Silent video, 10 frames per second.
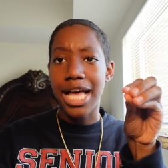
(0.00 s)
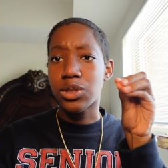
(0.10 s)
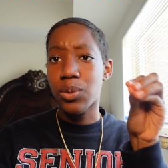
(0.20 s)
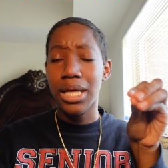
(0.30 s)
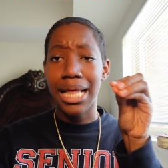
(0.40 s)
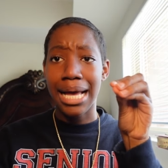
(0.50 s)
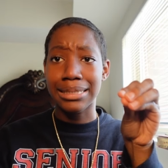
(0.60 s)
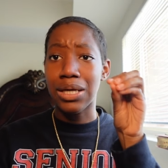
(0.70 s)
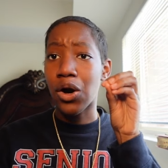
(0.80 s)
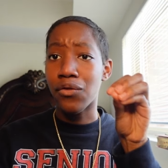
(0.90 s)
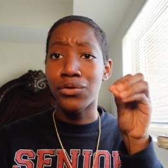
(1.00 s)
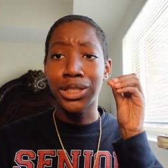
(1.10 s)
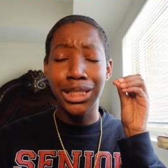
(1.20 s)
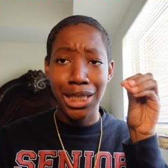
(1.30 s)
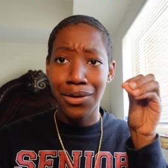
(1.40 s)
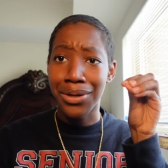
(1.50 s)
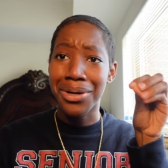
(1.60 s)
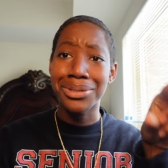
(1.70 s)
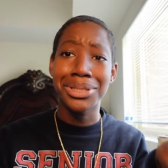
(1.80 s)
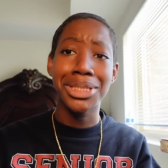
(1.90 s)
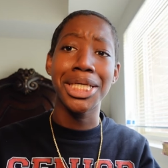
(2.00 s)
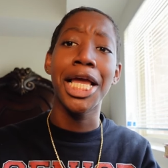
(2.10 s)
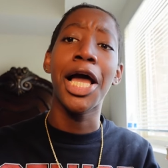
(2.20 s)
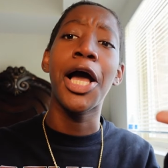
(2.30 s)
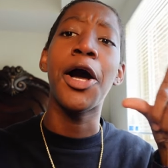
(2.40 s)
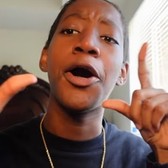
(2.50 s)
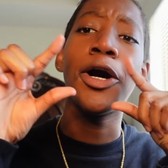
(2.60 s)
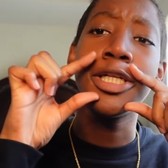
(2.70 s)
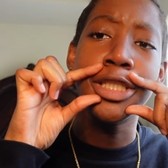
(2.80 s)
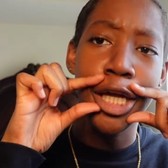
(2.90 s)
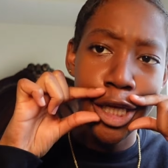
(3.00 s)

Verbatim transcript: as well as oversharing auntie hold your